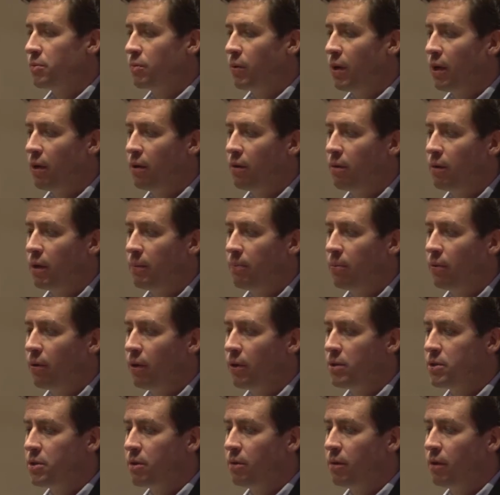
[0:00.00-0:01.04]
Well,
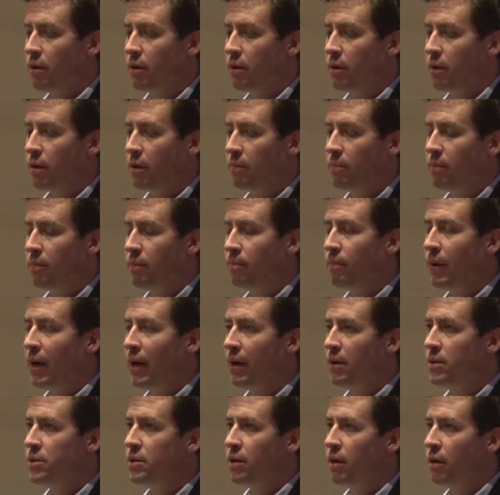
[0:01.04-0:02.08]
buyers
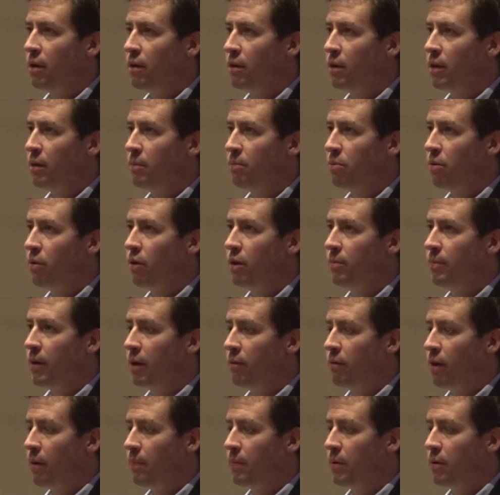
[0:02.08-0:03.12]
are employed by
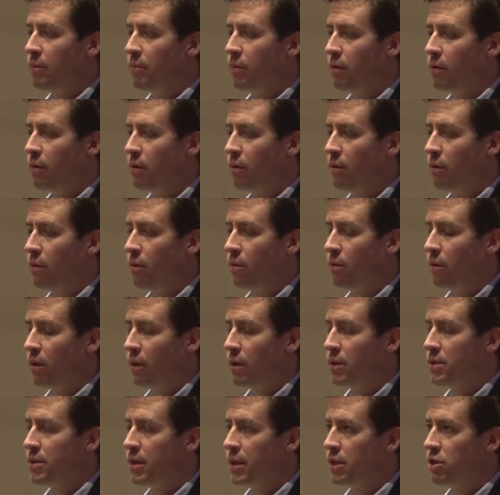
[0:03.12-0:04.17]
reputable
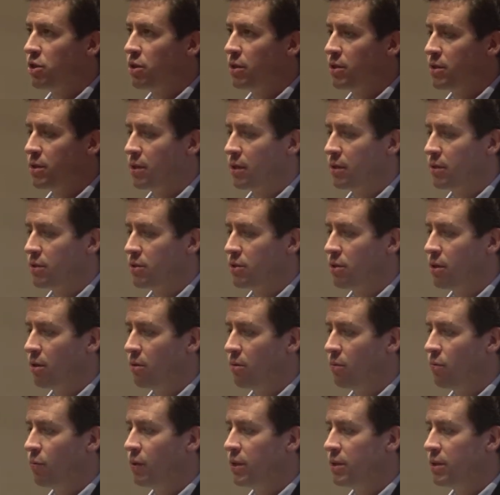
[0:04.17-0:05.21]
organizations. And so
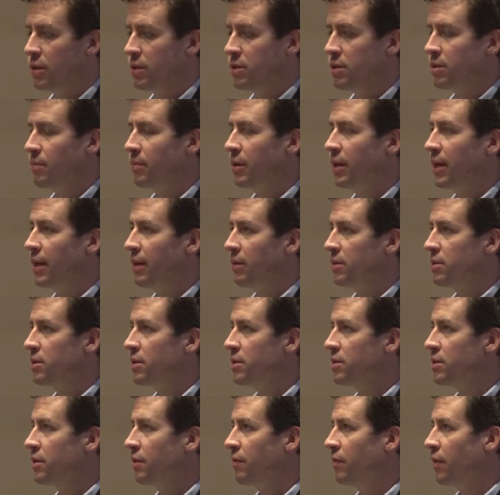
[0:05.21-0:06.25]
we did some
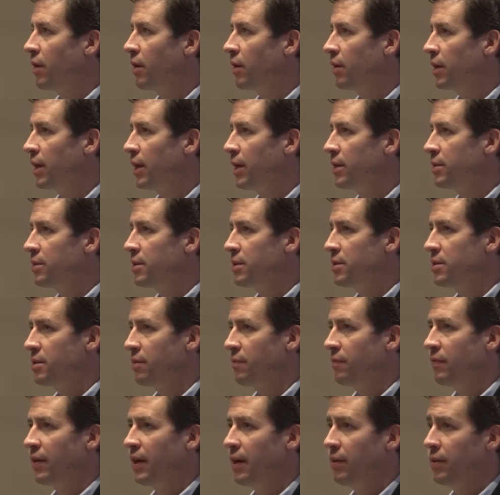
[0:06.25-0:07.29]
analysis of our cases
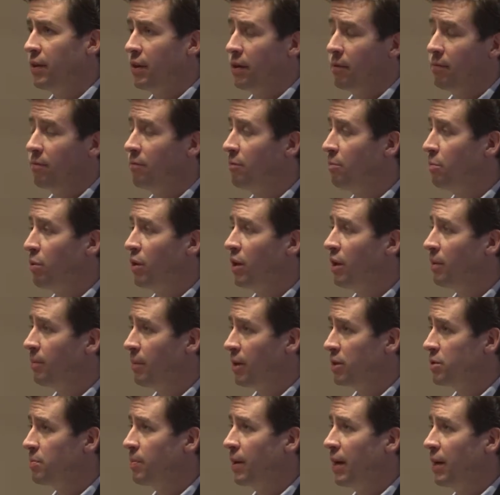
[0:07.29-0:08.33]
and found that pretty
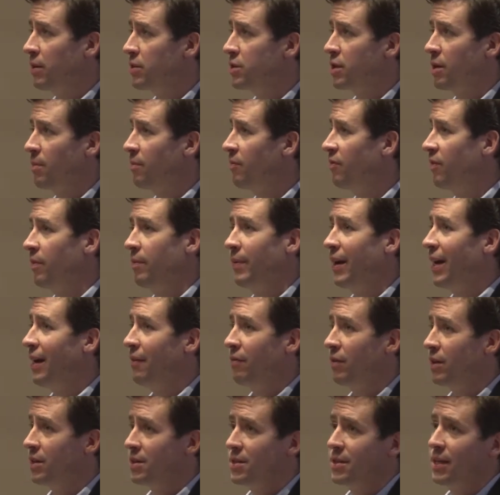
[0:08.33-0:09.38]
much buyers come from
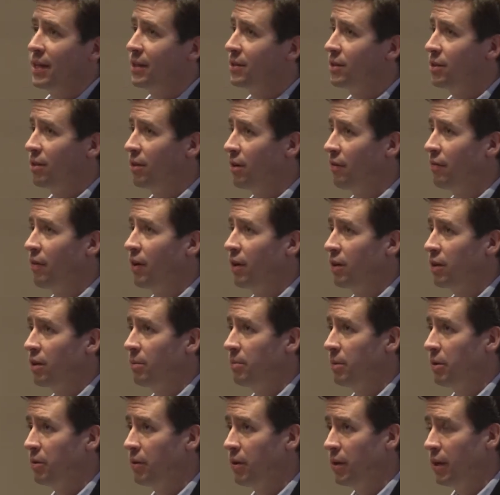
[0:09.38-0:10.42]
every sector of our
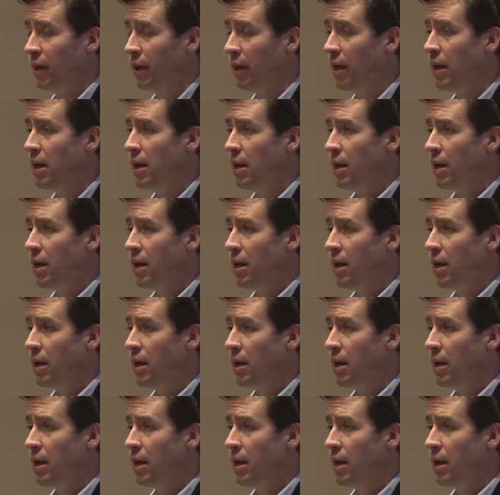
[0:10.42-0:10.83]
community.